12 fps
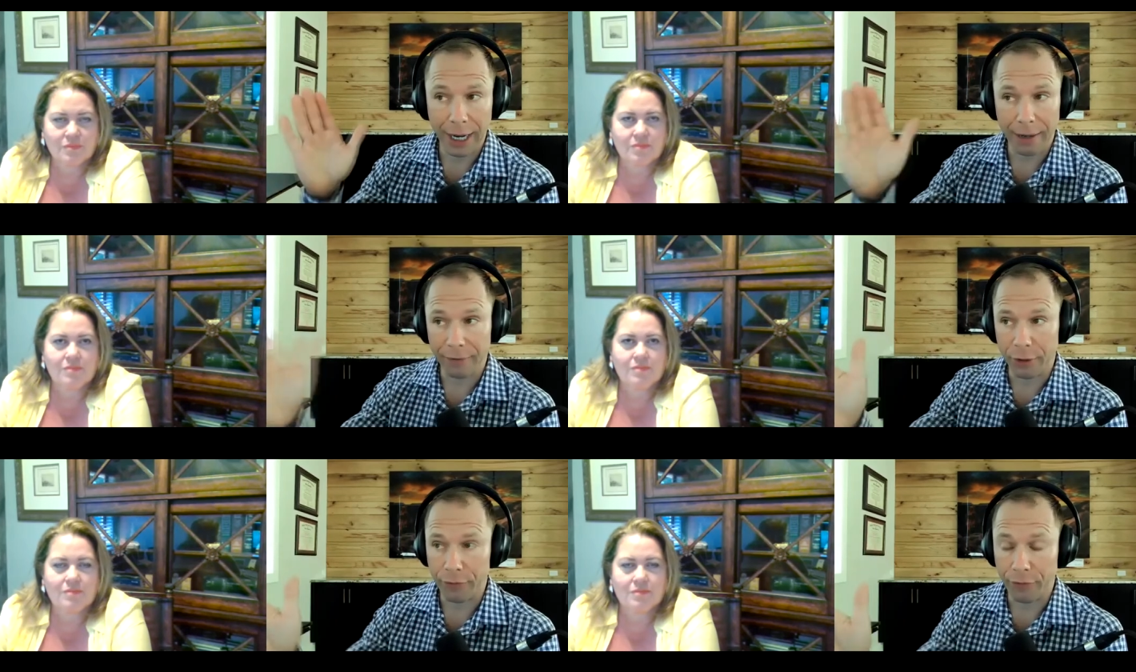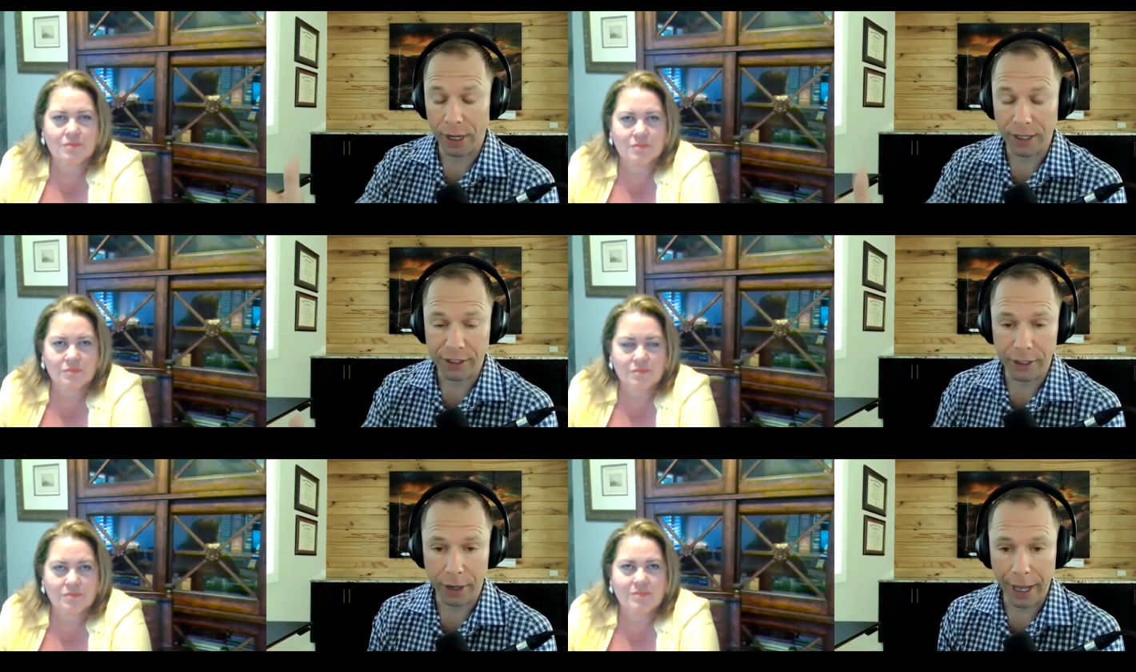Speaker 1: I have good
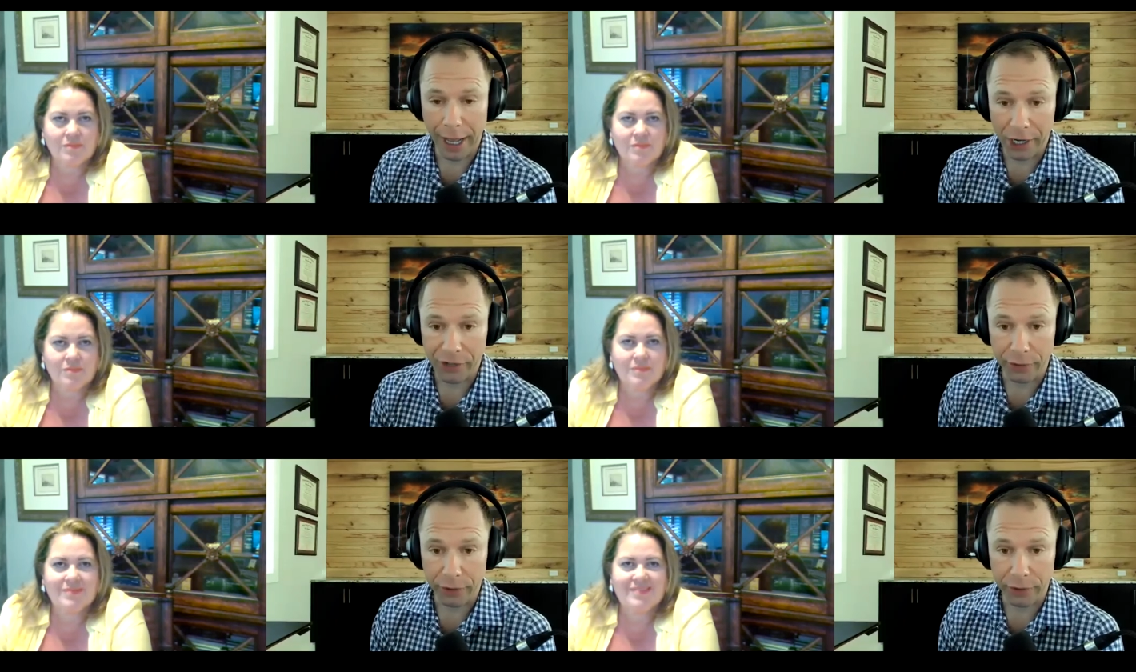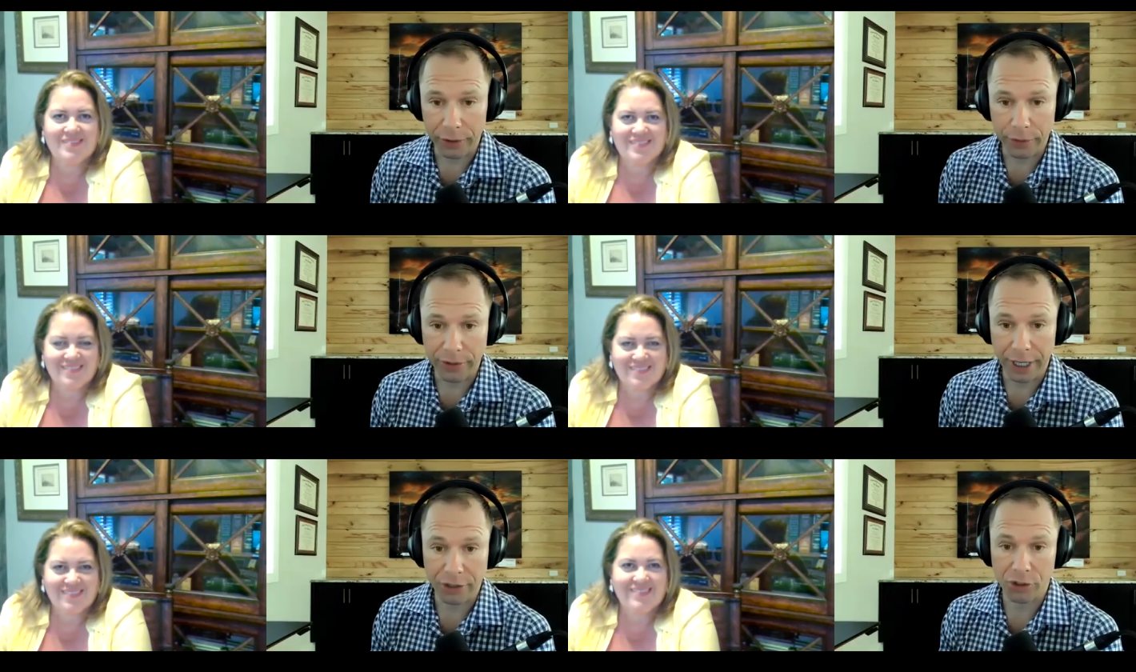friends here in Asheville that
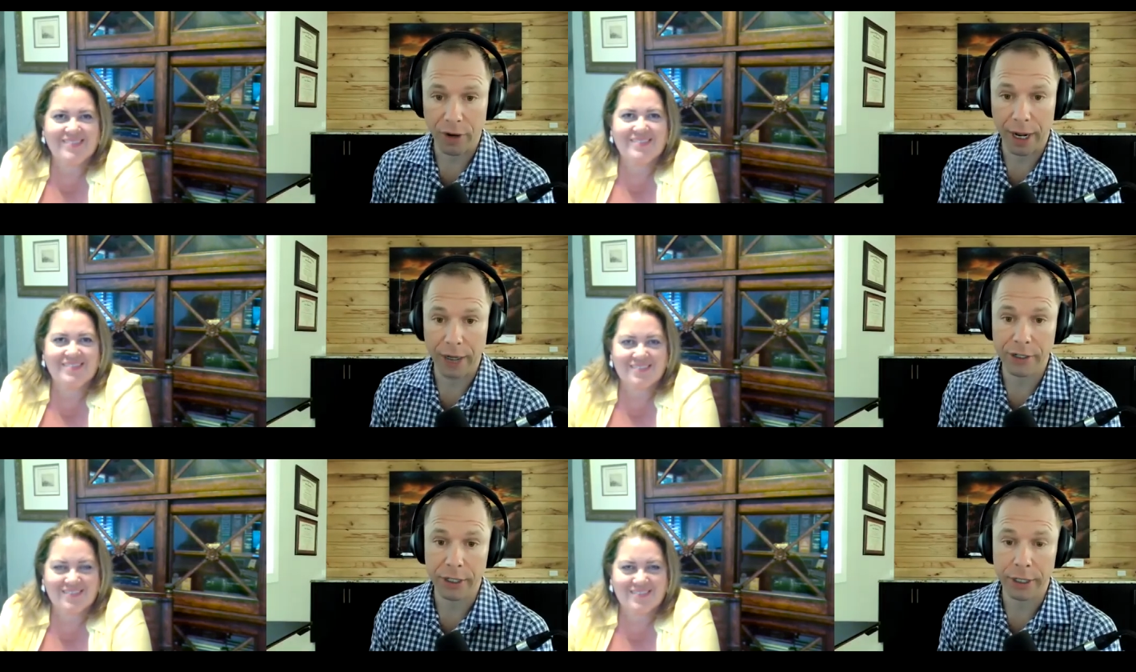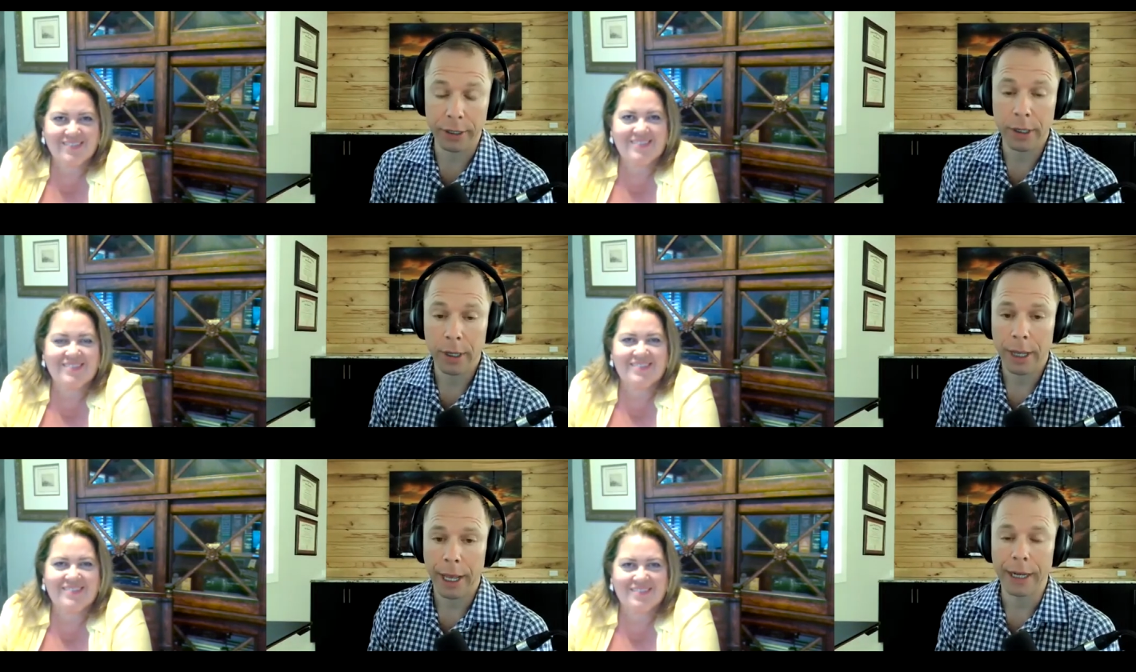use that strategy.
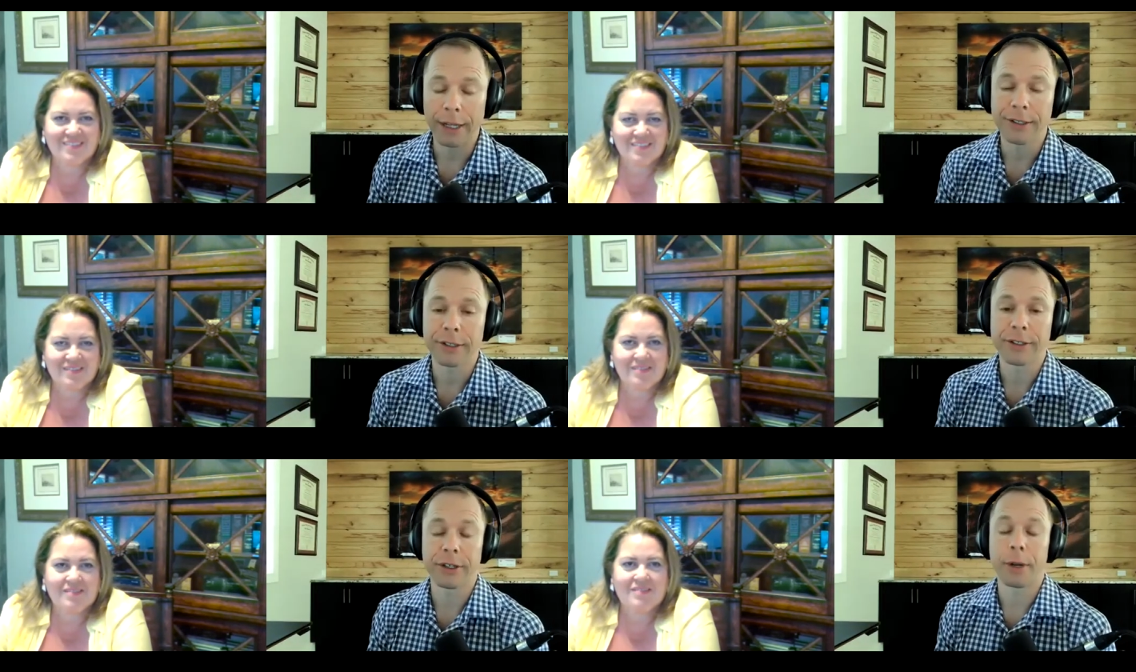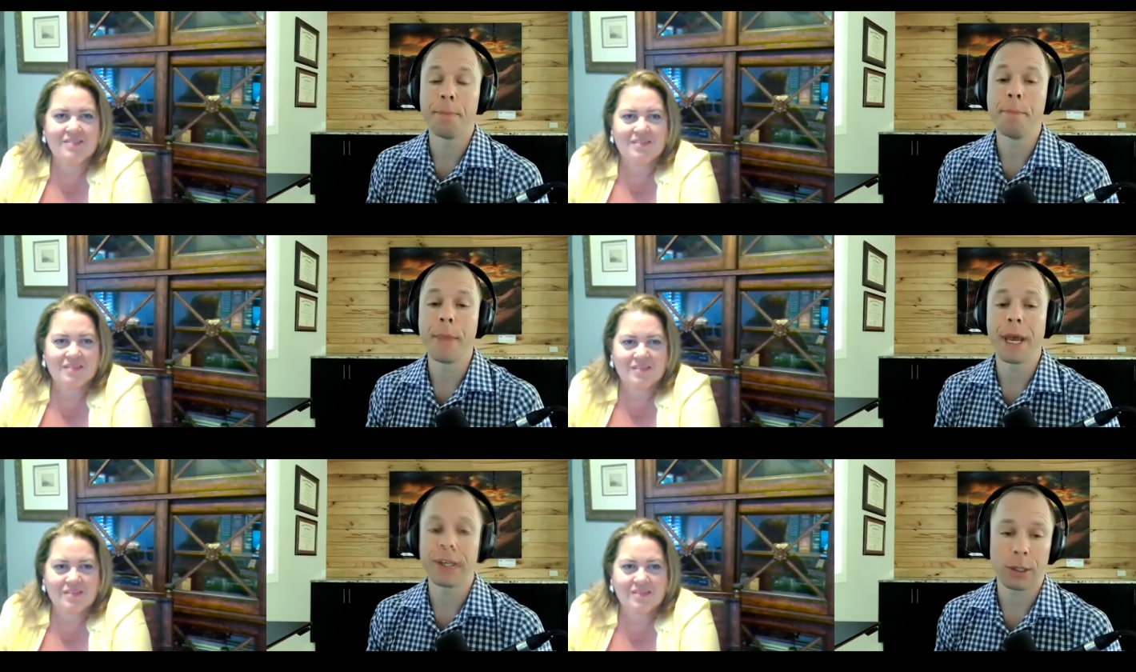And it's, it's an
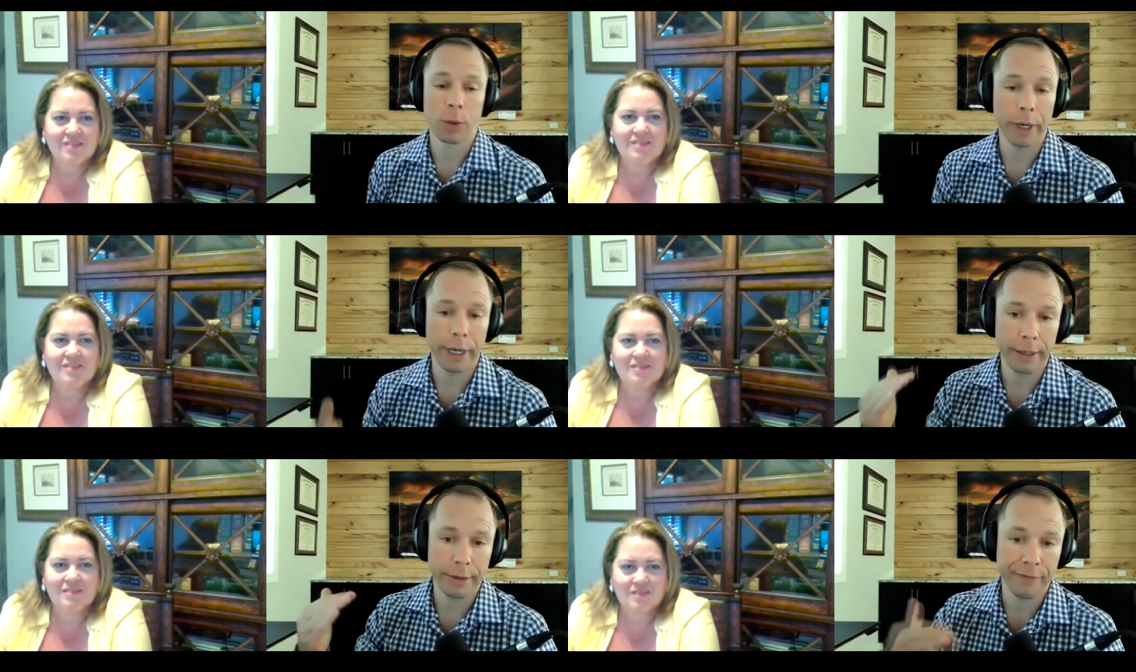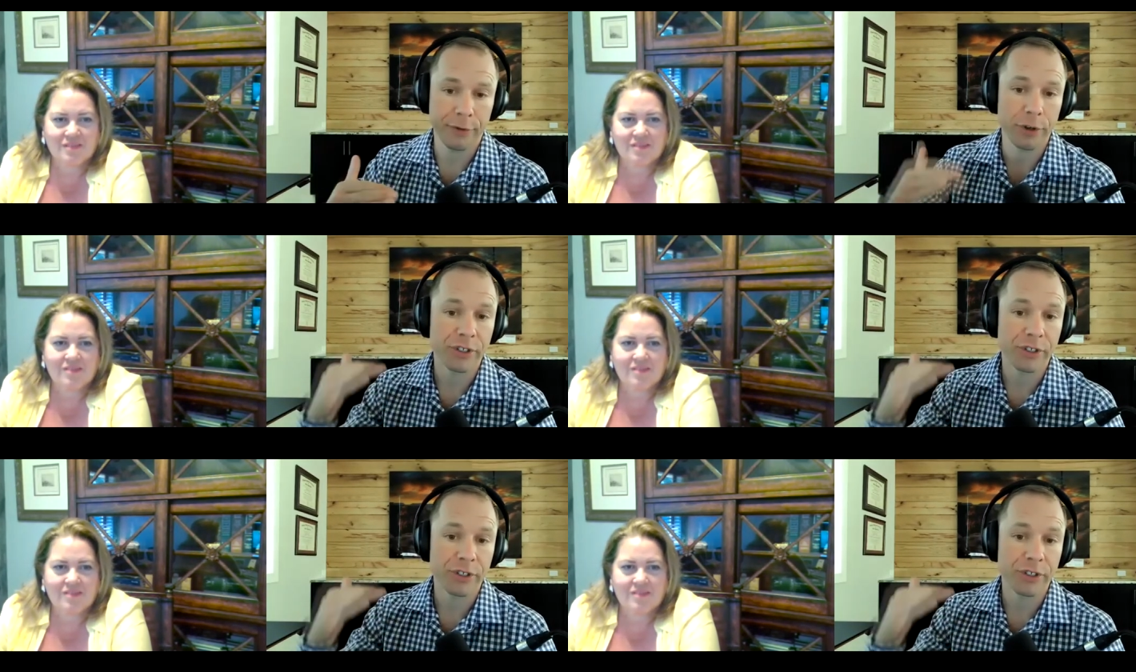amazing way for a